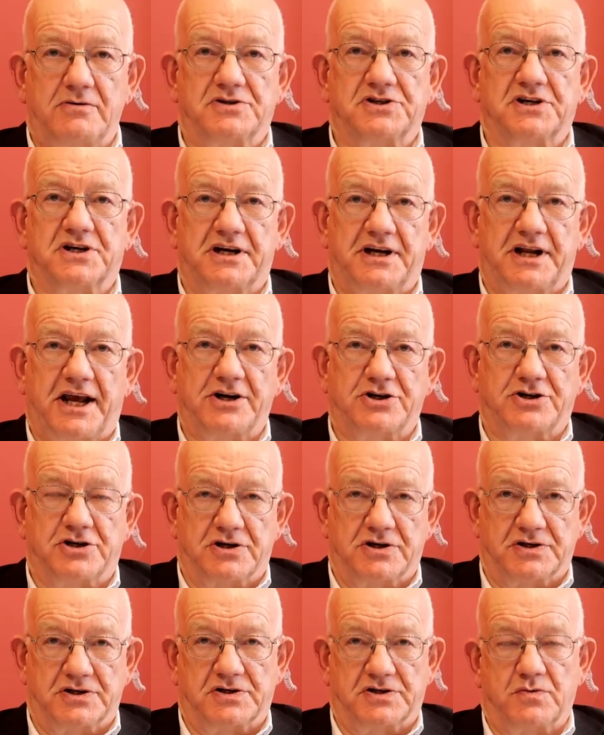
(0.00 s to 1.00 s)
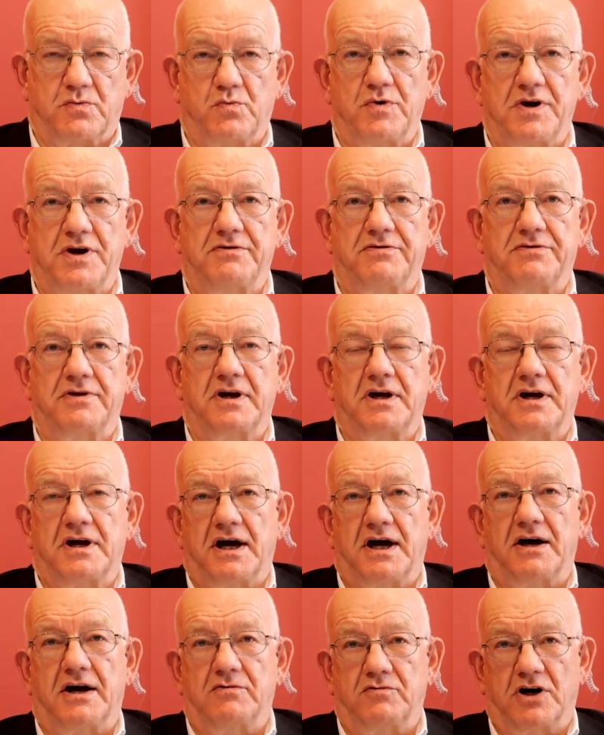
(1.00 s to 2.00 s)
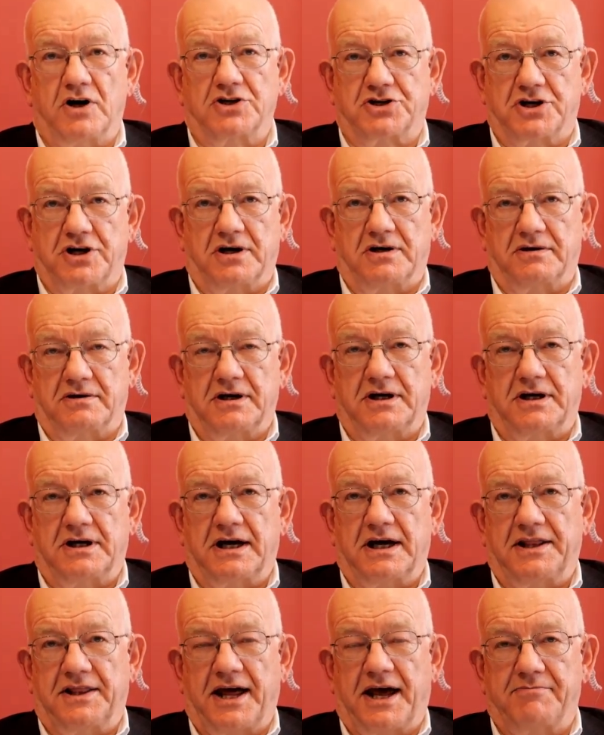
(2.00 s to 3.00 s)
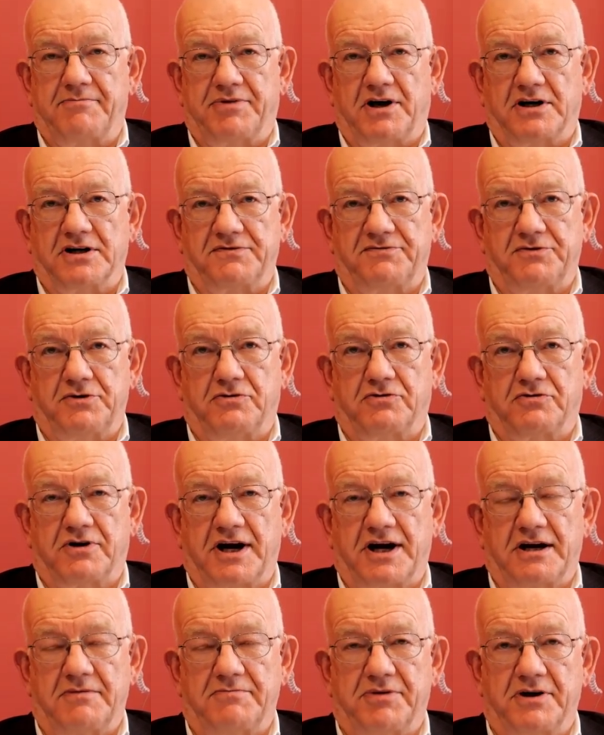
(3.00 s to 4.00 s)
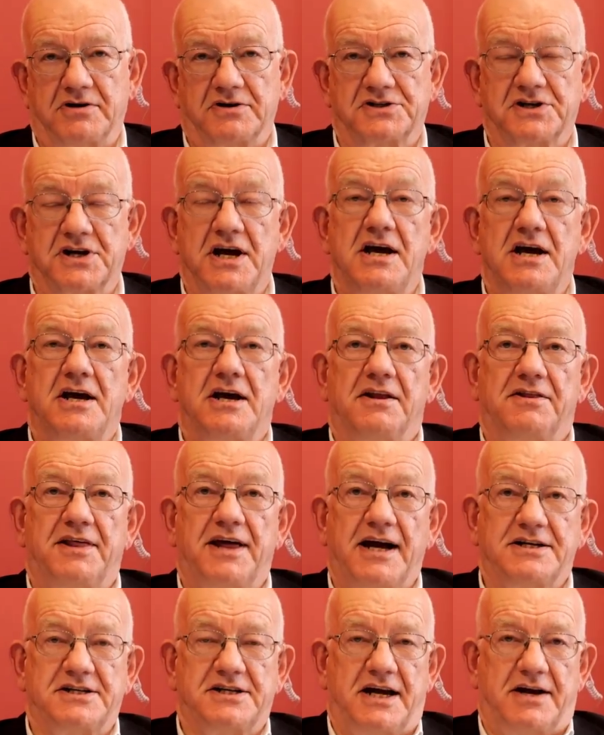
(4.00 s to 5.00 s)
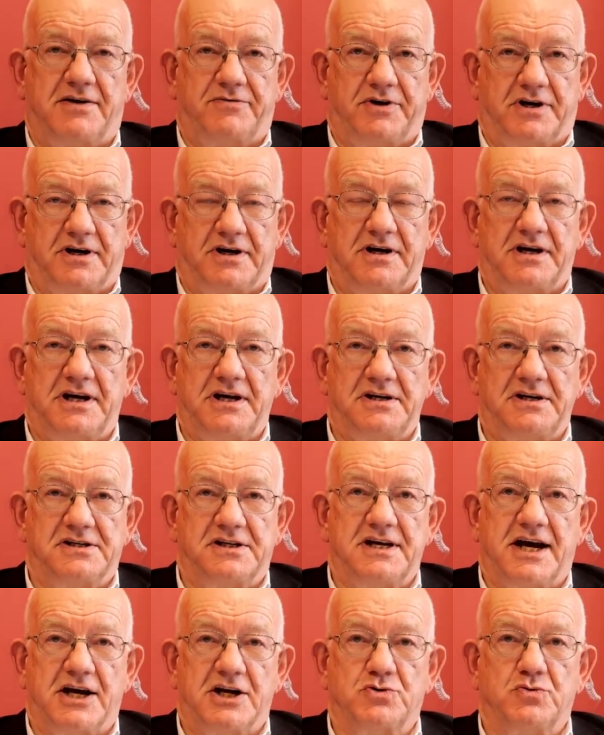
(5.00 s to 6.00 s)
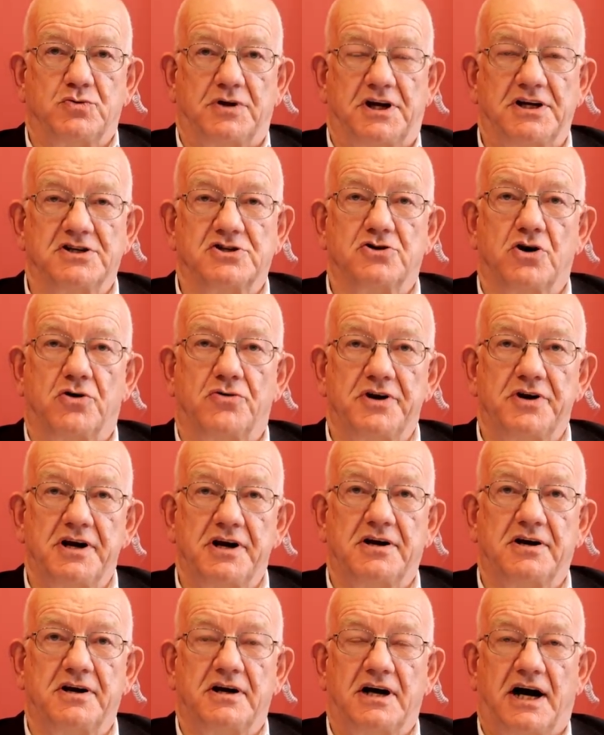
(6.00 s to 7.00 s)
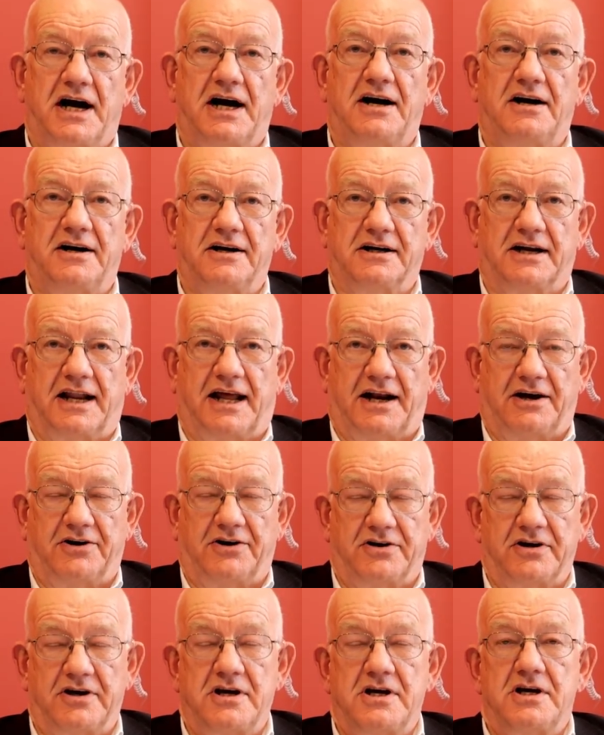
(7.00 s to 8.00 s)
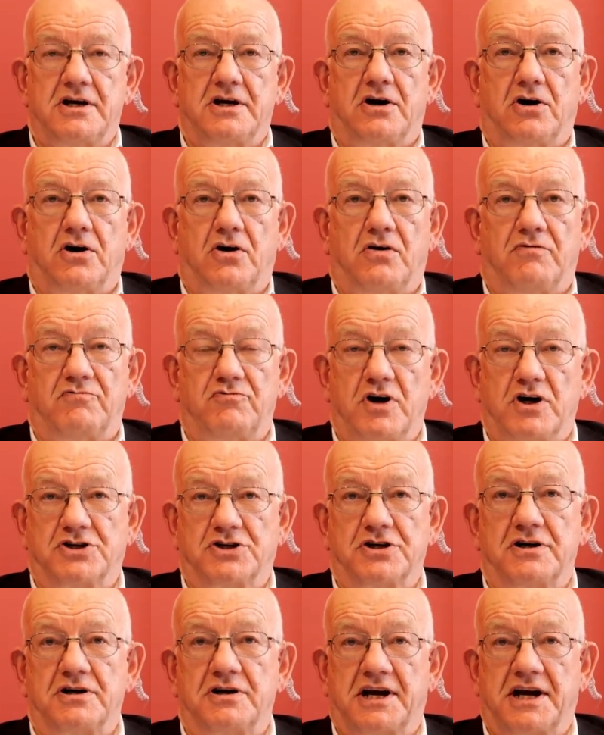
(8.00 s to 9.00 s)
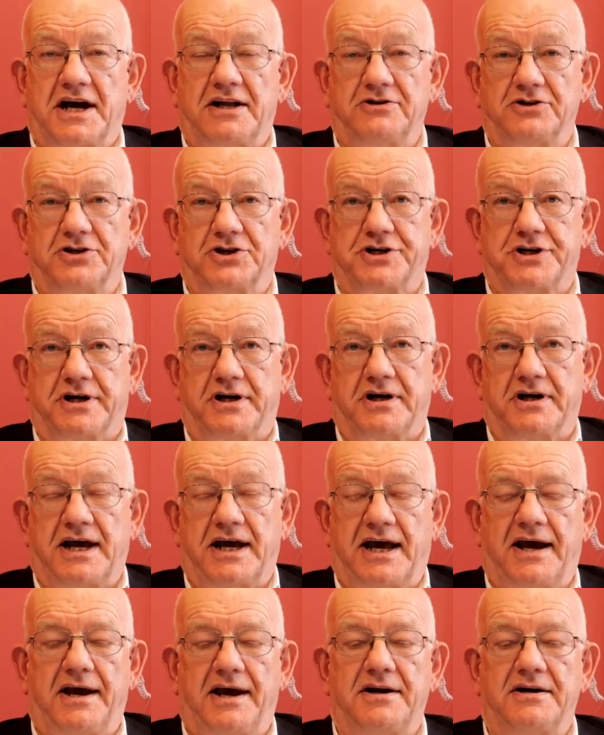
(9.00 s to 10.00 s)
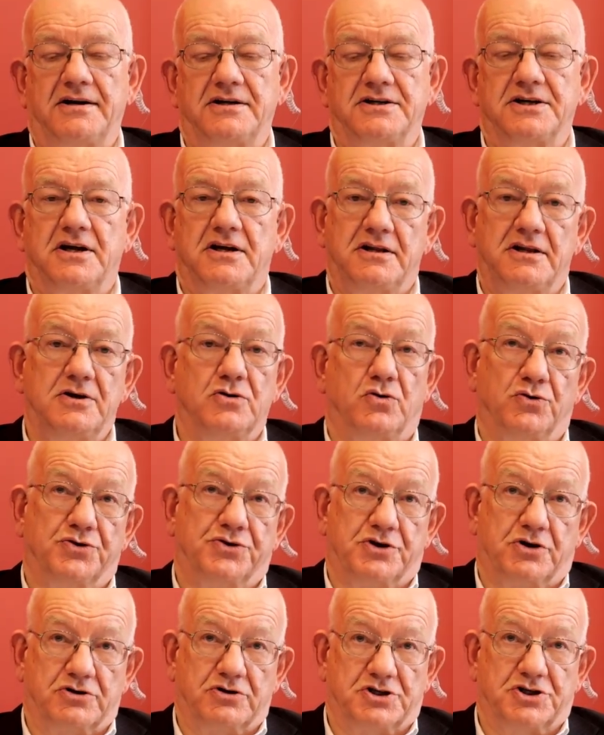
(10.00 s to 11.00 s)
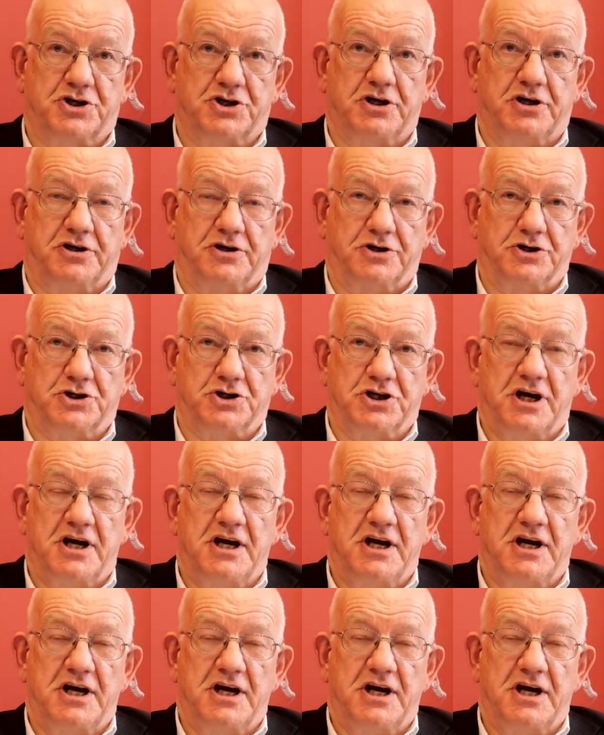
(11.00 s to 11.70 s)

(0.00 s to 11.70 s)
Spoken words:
connections with Russia and that part of Ukraine, because that area is the actual historic heartland of Russian culture and the Orthodox Church.